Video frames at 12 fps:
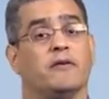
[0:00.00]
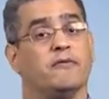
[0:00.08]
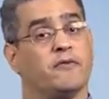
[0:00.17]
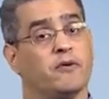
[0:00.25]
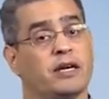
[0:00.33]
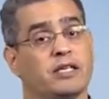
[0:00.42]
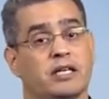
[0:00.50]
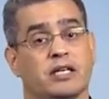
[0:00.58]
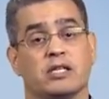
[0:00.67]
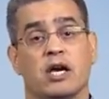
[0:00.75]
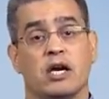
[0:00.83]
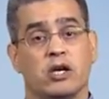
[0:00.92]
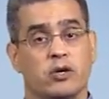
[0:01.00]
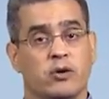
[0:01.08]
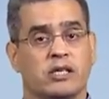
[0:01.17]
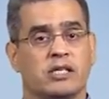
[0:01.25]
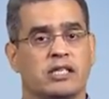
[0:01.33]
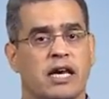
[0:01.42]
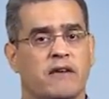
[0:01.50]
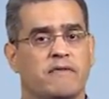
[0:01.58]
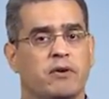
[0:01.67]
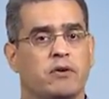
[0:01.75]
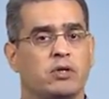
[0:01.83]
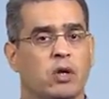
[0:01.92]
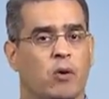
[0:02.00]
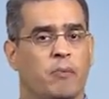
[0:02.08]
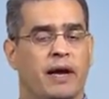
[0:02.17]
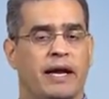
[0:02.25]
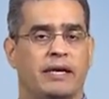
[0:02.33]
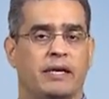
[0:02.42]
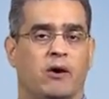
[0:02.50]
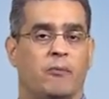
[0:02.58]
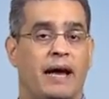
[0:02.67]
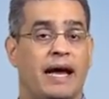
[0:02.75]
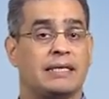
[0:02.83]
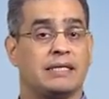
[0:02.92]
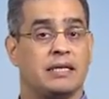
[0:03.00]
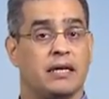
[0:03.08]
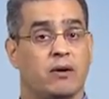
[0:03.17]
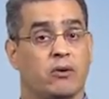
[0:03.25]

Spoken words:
For instance, you can set a view's opacity